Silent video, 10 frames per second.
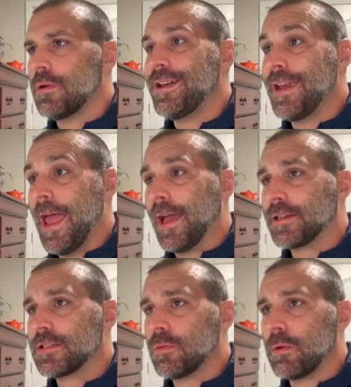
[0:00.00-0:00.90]

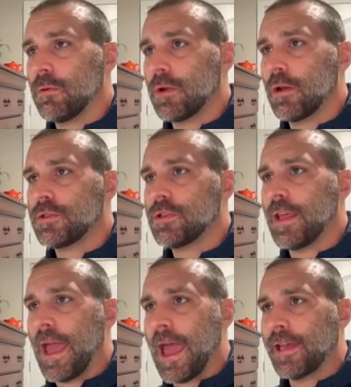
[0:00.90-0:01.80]
next we will go to
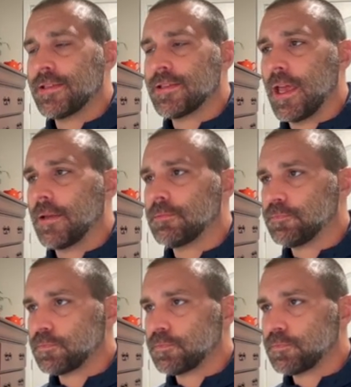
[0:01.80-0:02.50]
the ad set.